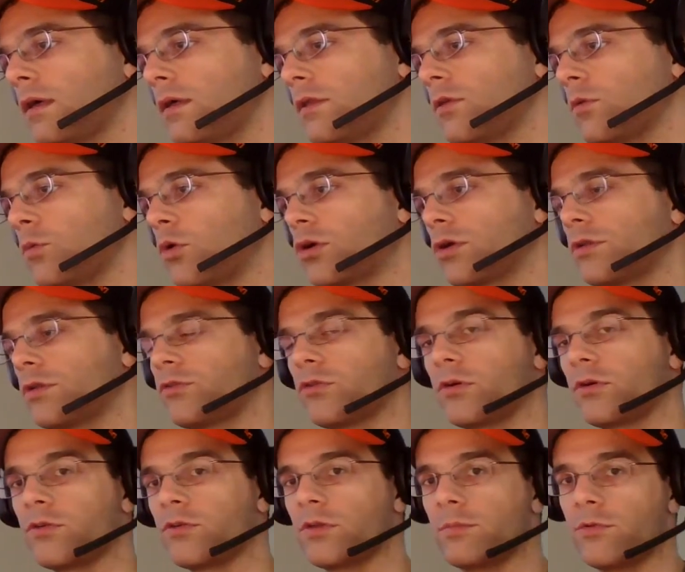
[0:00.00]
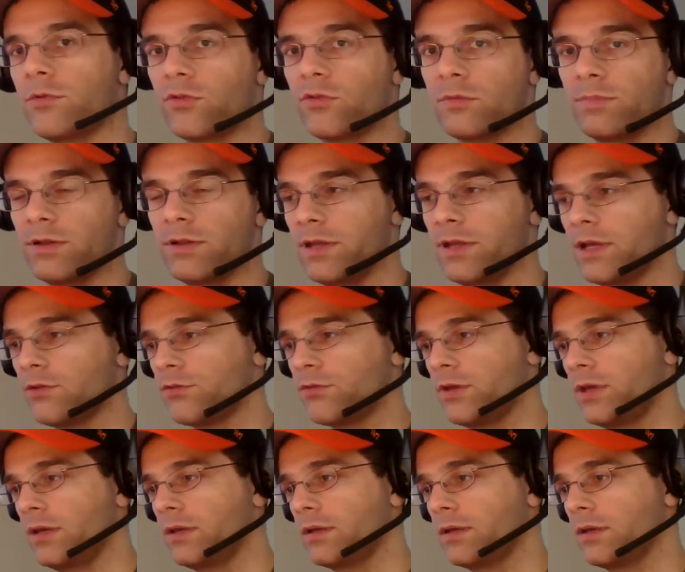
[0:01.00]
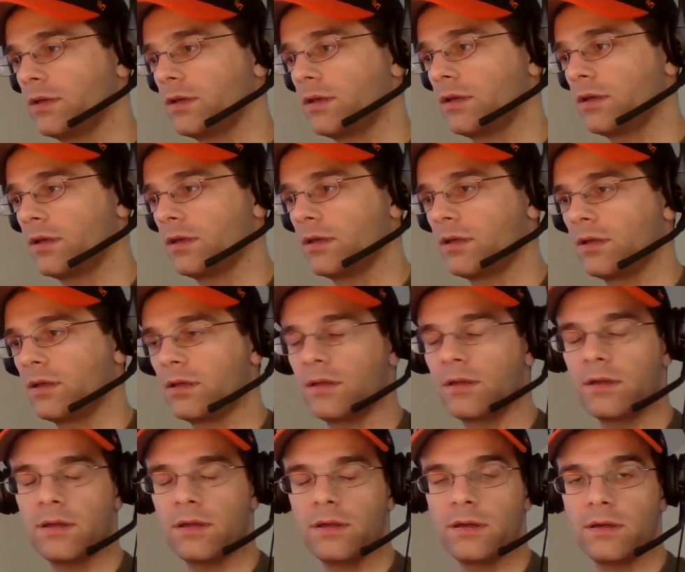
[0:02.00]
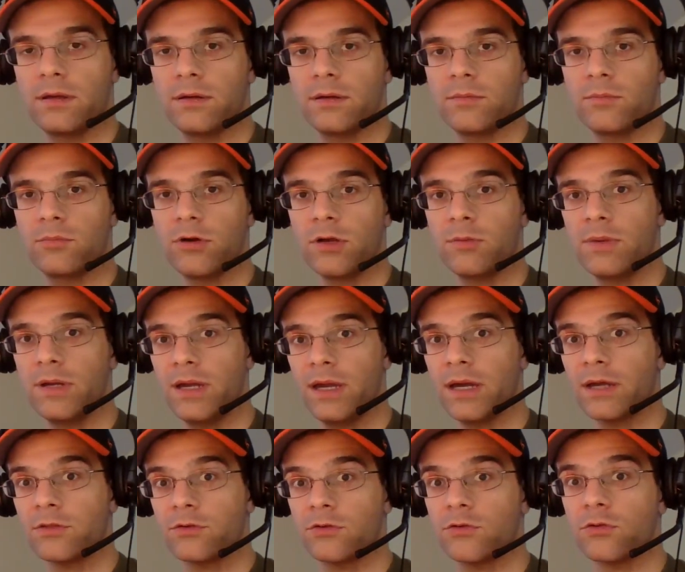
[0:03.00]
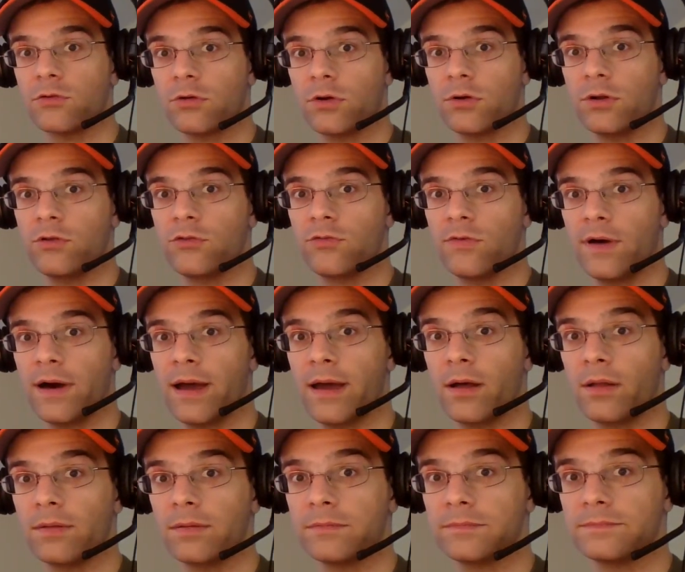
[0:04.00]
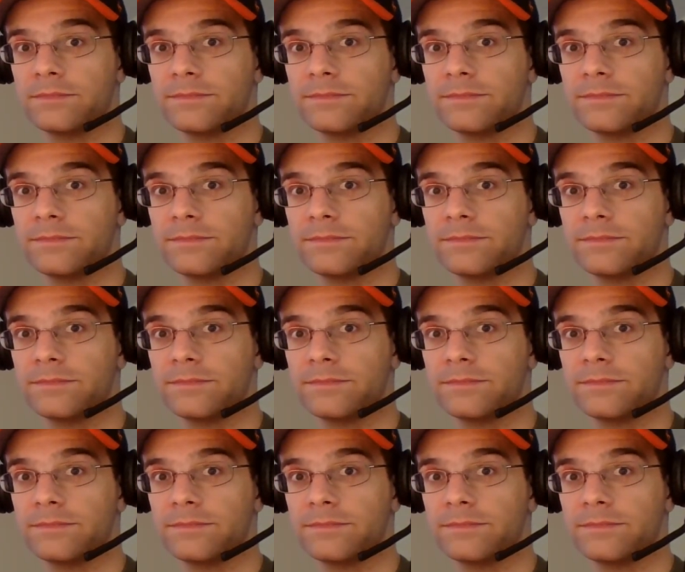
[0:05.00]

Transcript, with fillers: The warden turned to Mr. Pendanski. Bring me Hector Zeroni's file.